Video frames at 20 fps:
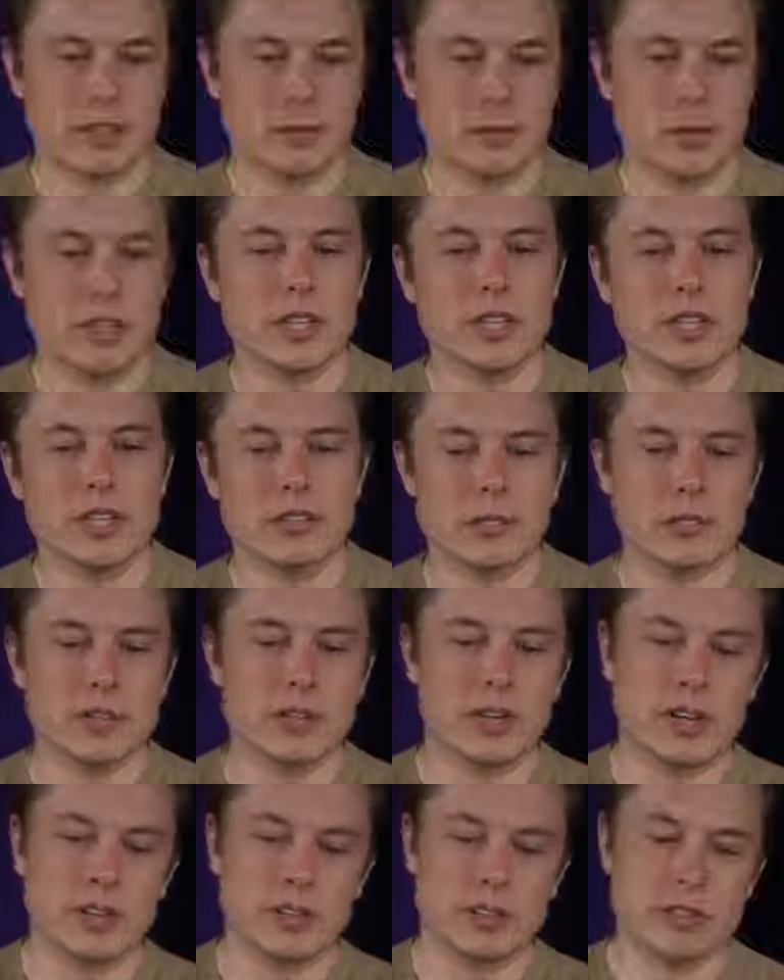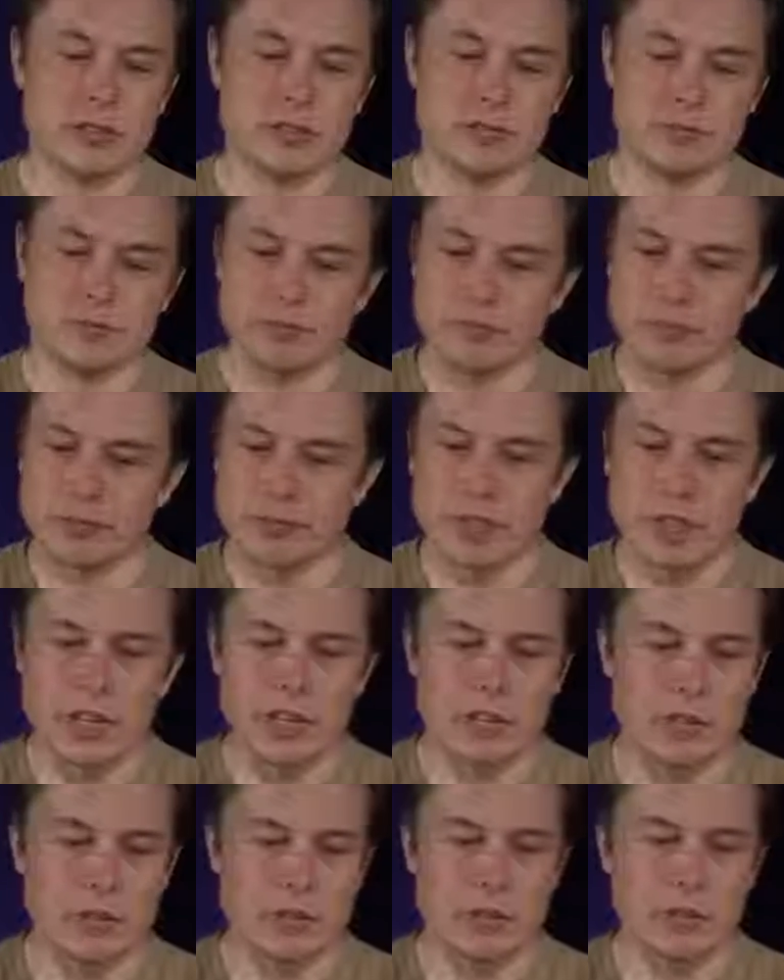It's one thing if you've got,
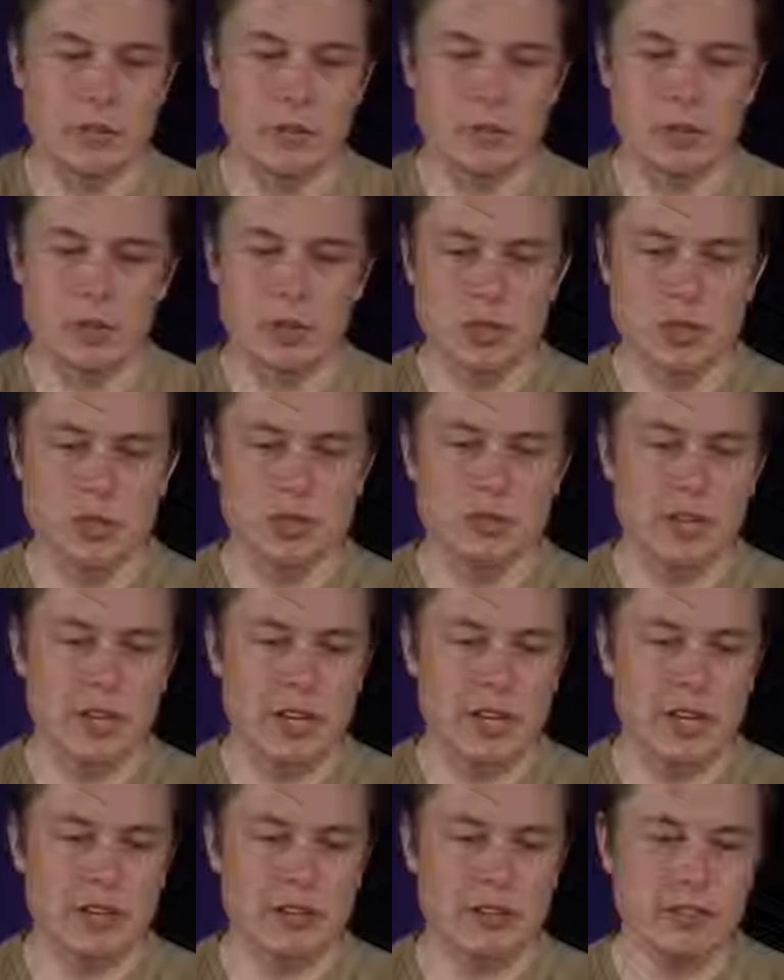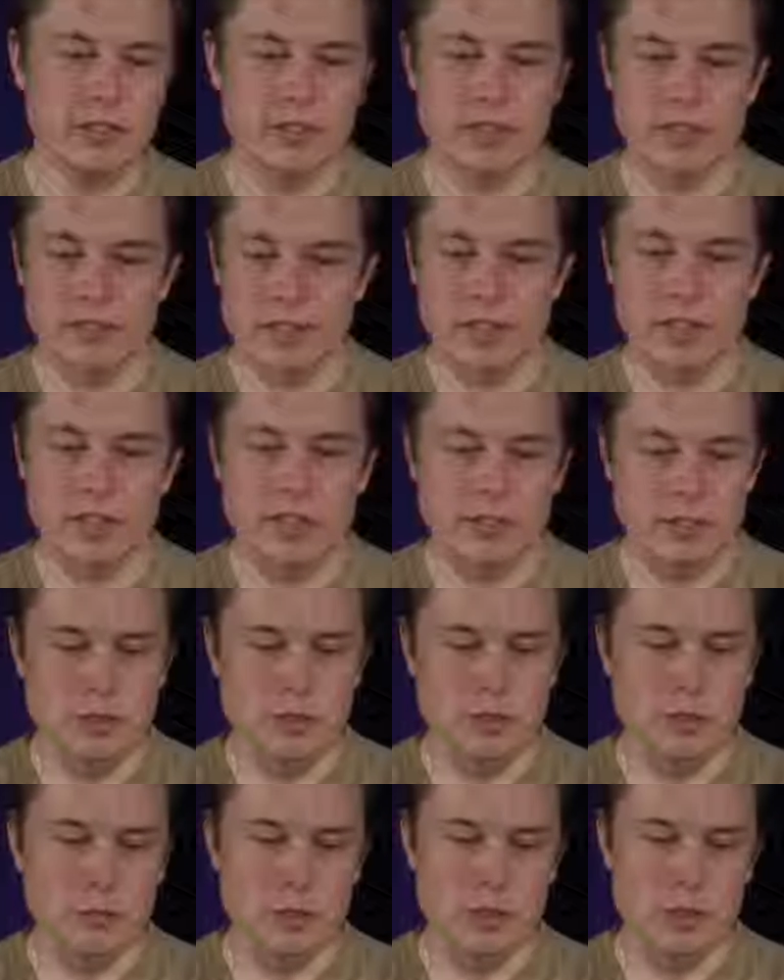you know, a mortgage to pay and kids
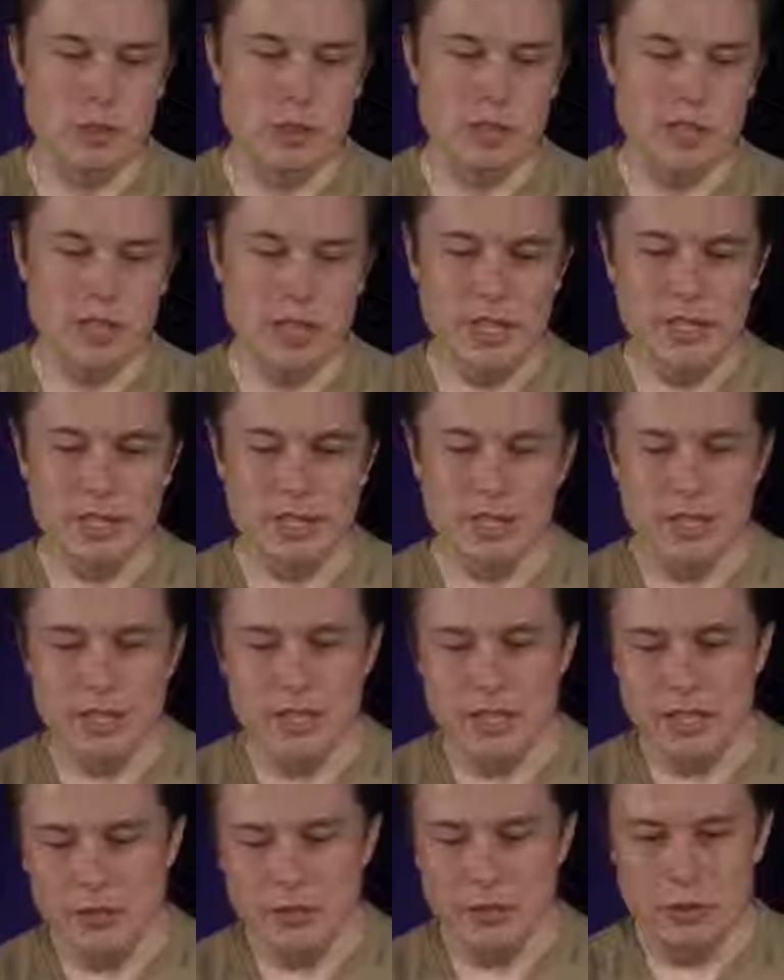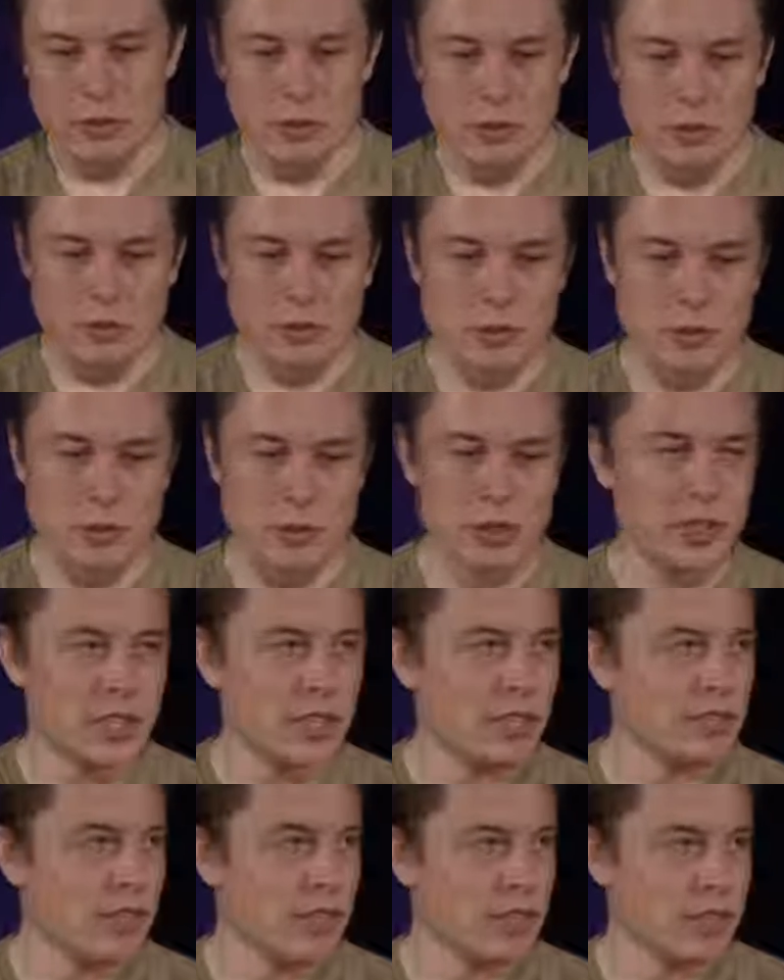to support, and that if you were to
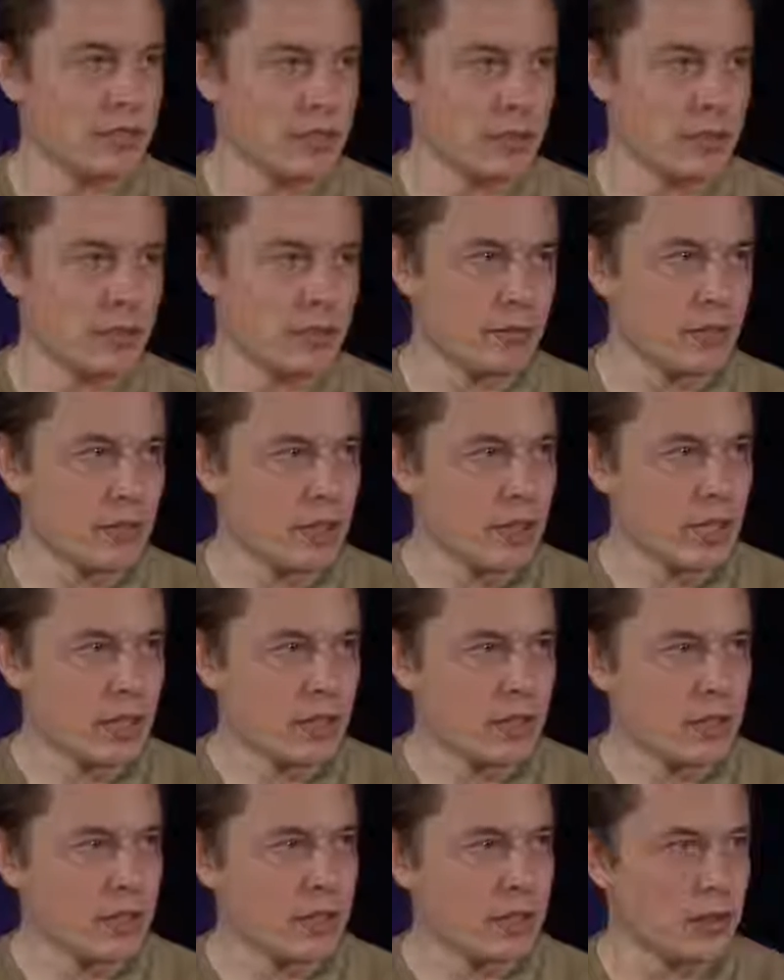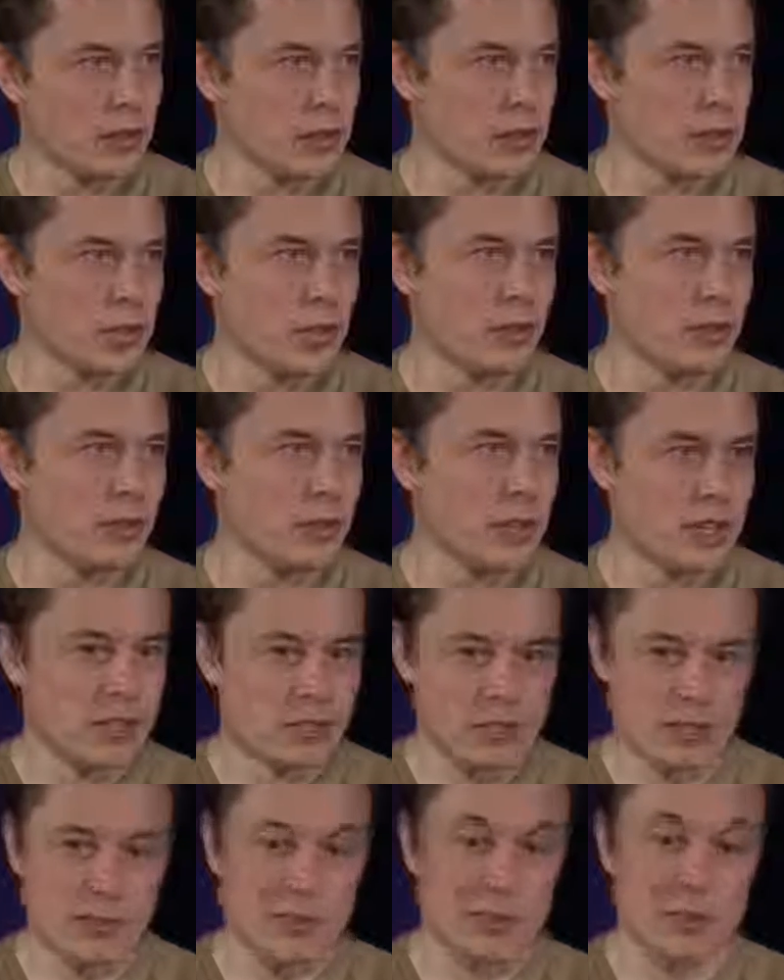deviate from your job, that,